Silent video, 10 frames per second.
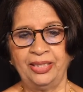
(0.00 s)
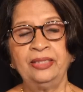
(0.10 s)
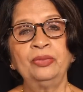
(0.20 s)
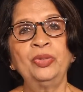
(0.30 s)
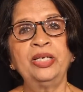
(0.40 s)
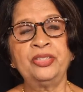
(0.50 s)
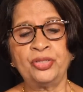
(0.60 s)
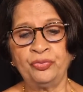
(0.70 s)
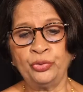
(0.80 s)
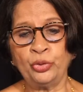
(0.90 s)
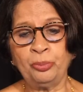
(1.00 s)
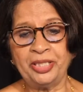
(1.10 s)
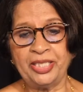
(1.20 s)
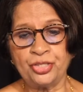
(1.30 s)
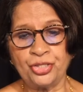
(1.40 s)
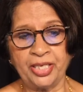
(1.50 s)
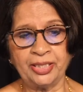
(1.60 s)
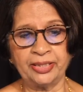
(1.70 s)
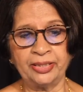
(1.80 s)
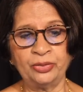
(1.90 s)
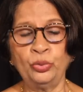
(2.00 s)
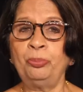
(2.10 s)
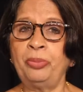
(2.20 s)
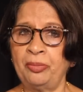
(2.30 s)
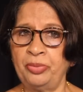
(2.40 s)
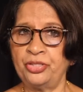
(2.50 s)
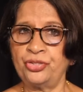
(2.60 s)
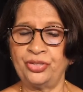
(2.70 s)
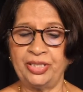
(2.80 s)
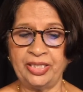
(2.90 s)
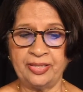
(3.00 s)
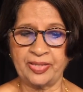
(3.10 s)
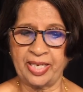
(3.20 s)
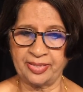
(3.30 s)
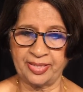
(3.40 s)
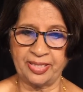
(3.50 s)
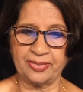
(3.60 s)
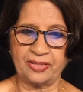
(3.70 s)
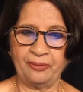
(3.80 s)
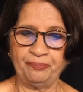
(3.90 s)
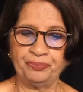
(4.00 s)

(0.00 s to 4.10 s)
in the words of Rukmini Shekhar, who published these essays.